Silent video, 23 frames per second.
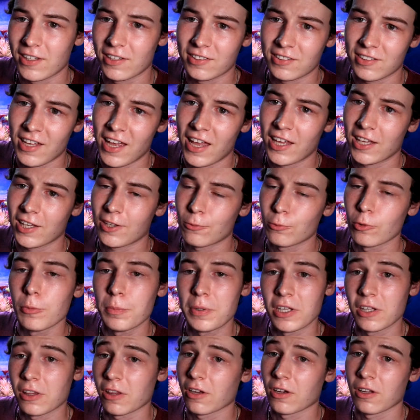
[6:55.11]
this tank will
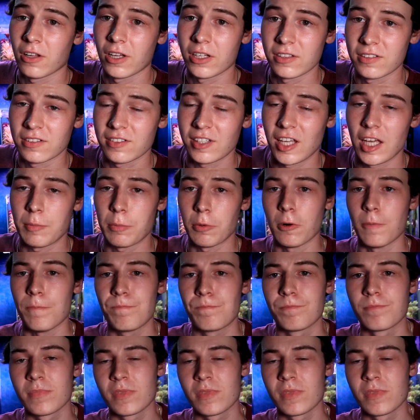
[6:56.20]
be a little unstable.